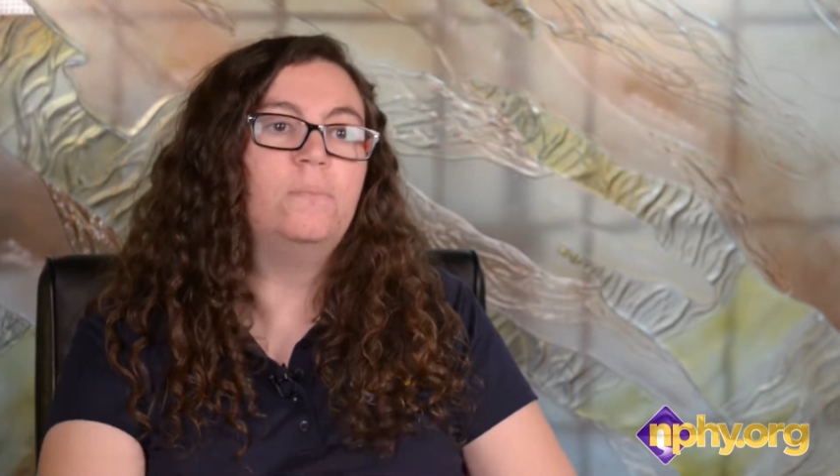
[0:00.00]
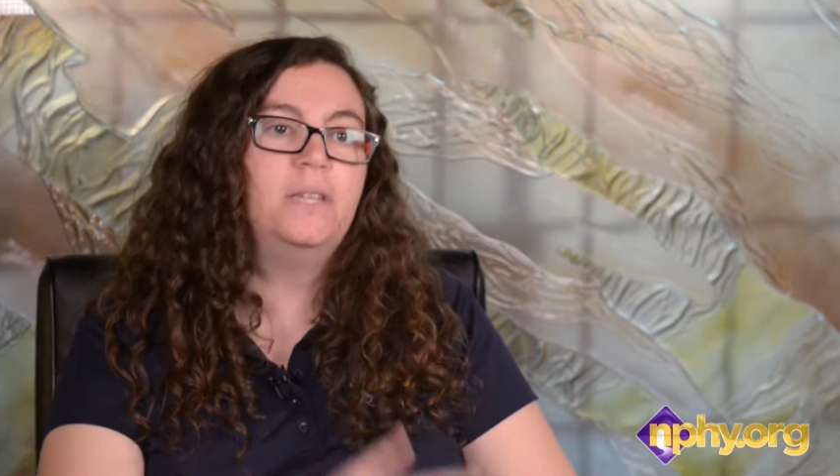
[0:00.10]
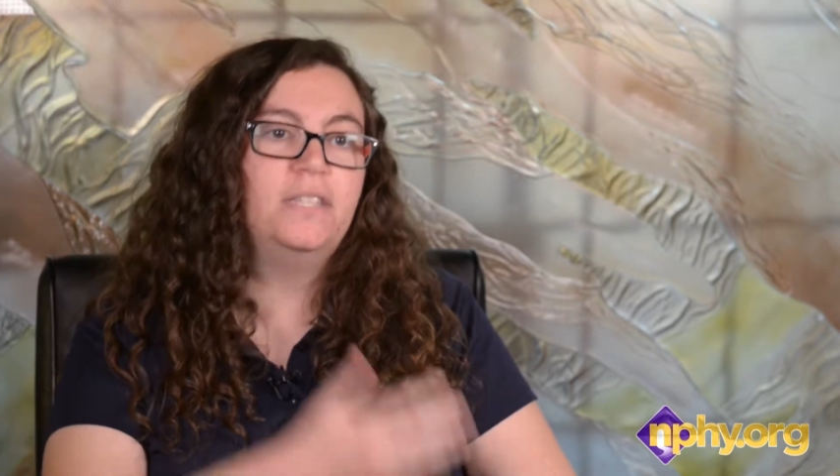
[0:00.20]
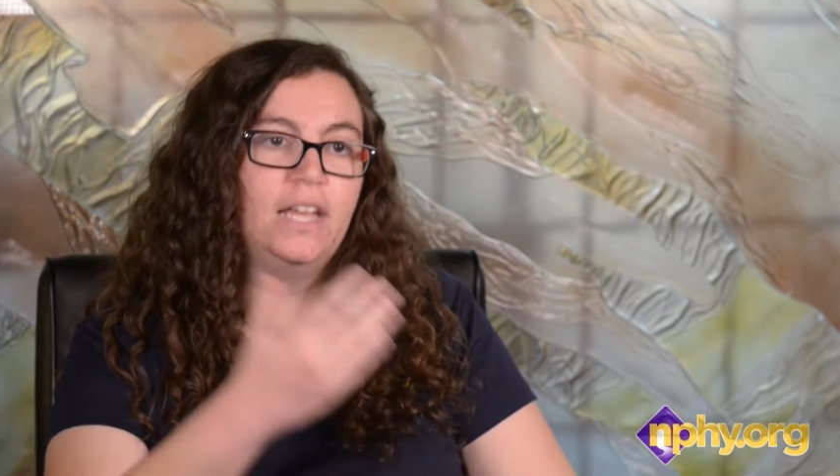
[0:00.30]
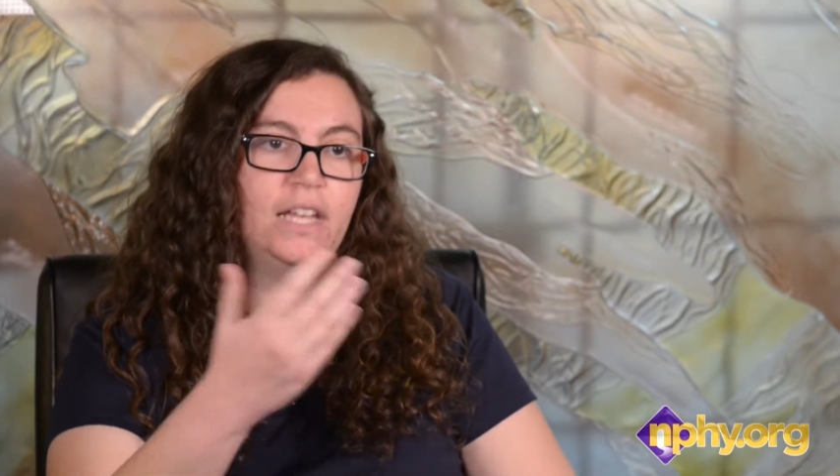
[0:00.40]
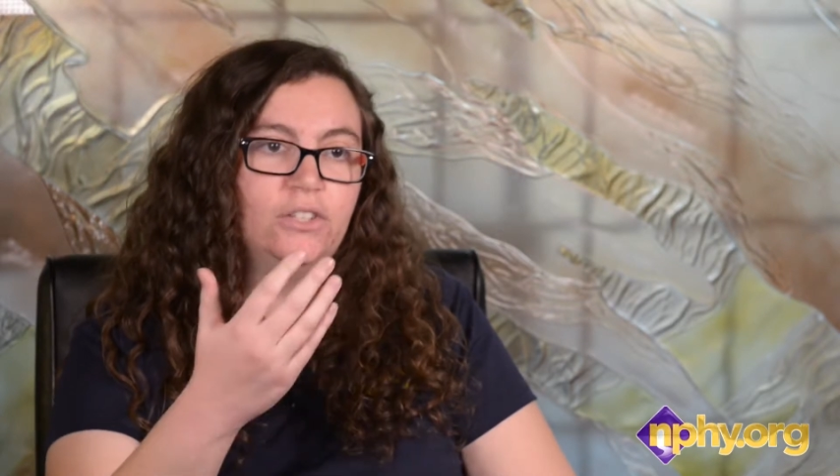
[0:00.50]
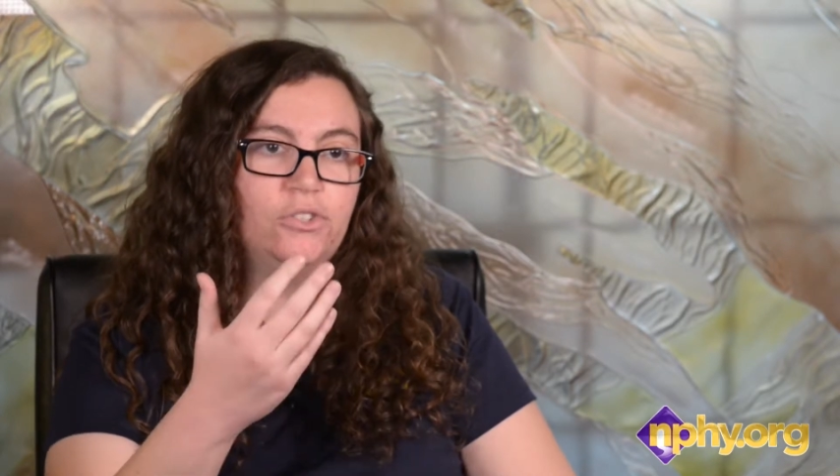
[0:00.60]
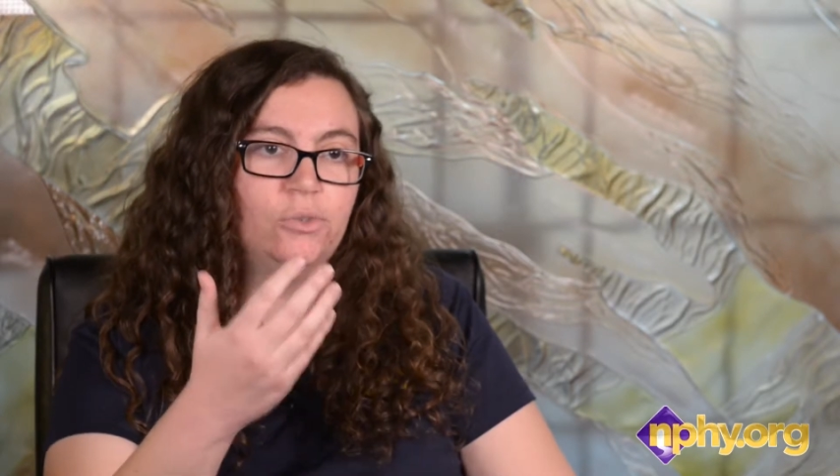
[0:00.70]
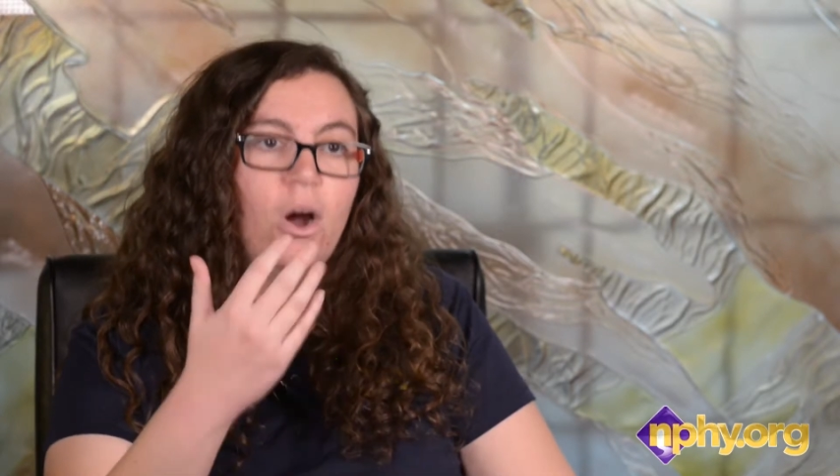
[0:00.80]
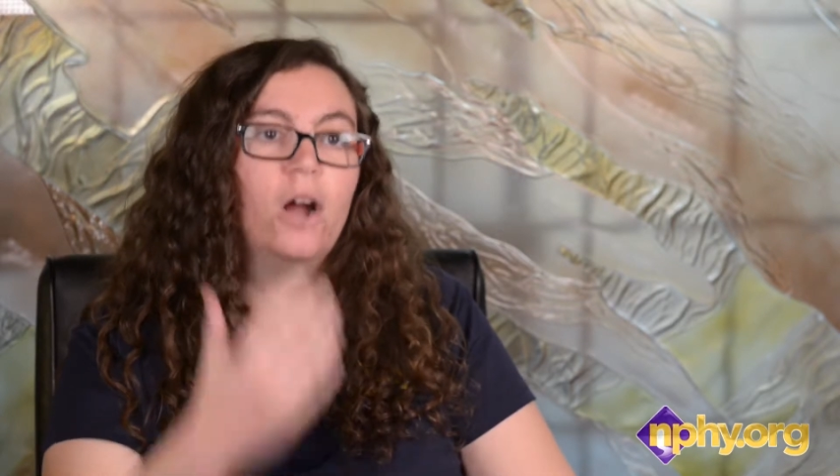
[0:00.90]
be taken
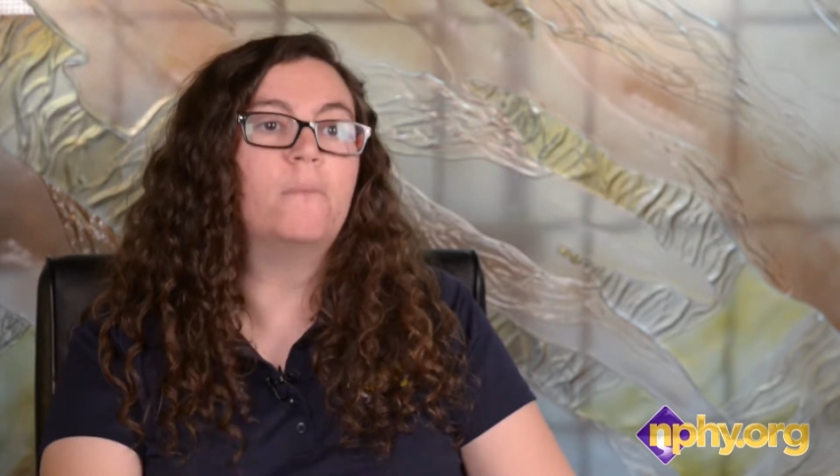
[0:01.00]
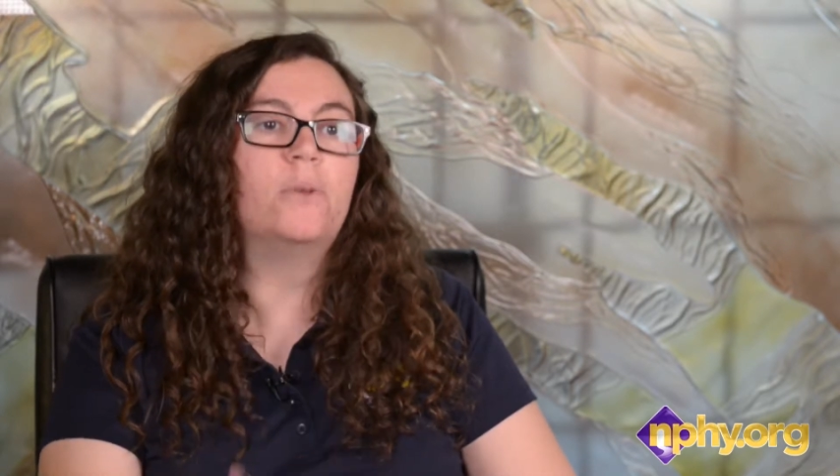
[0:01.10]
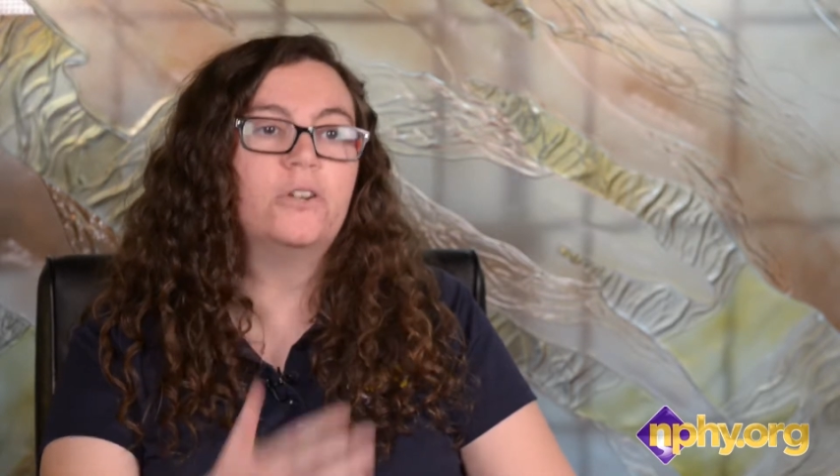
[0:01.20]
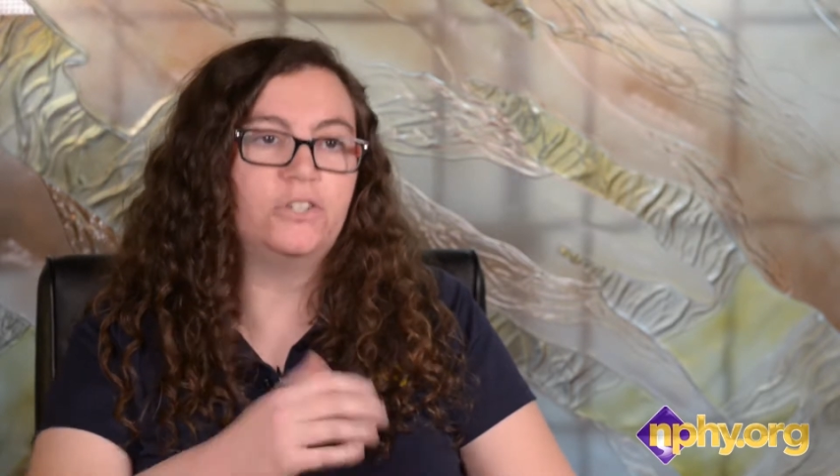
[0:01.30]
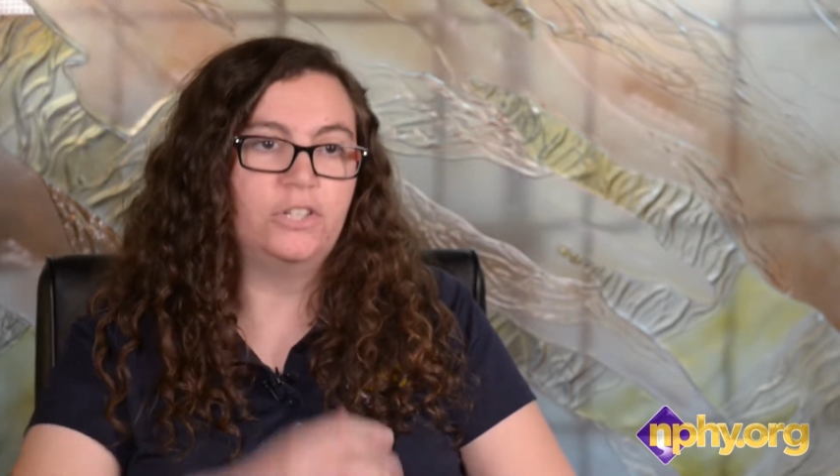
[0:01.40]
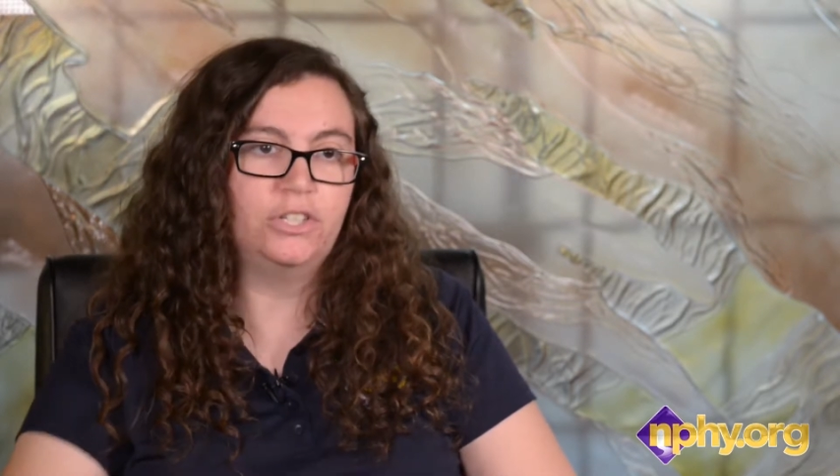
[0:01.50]
to our emergency